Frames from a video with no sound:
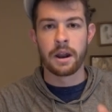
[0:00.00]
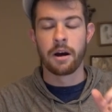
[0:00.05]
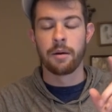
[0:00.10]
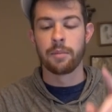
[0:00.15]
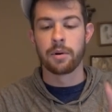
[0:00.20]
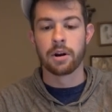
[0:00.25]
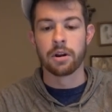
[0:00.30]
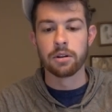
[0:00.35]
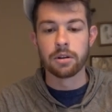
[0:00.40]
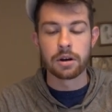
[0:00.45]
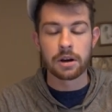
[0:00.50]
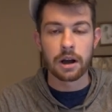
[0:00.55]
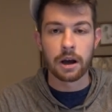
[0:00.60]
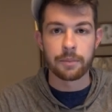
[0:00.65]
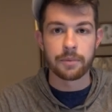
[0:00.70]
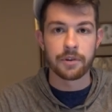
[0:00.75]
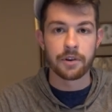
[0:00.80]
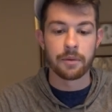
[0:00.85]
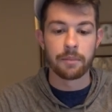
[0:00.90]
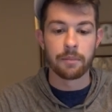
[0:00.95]
I'm gonna look
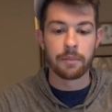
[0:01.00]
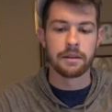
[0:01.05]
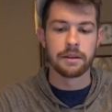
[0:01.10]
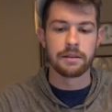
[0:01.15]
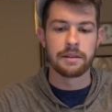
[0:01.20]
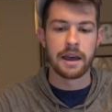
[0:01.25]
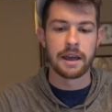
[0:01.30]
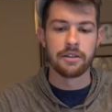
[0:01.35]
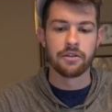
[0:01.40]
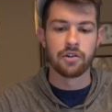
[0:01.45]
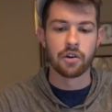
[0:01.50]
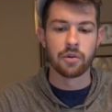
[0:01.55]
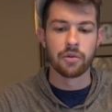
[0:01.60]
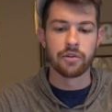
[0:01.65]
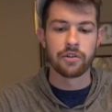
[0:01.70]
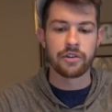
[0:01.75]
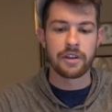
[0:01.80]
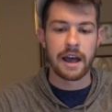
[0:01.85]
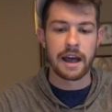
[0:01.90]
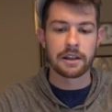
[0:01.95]
up some the 10
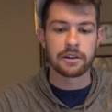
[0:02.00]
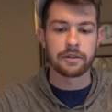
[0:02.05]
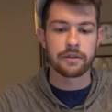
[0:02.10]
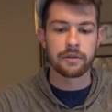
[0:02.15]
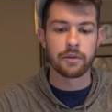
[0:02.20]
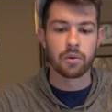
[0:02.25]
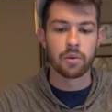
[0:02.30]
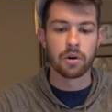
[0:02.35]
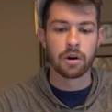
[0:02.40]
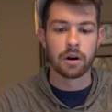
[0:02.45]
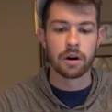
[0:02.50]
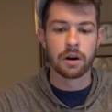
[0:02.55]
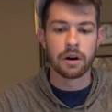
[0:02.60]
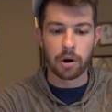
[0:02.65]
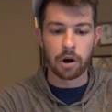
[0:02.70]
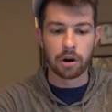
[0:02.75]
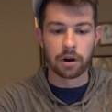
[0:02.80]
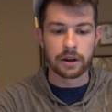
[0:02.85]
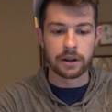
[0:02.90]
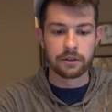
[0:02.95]
zone stats for
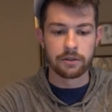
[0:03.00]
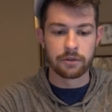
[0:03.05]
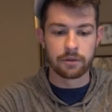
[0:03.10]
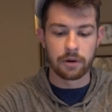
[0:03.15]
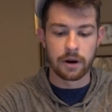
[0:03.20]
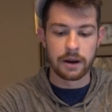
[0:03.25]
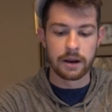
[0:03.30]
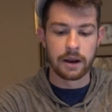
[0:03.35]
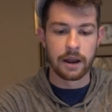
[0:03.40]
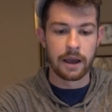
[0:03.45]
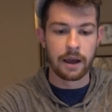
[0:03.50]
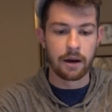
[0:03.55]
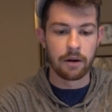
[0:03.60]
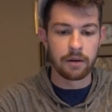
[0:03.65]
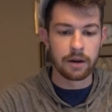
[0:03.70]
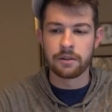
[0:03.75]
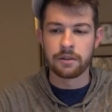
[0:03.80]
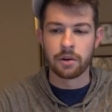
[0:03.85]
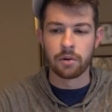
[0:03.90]
Perkins right now.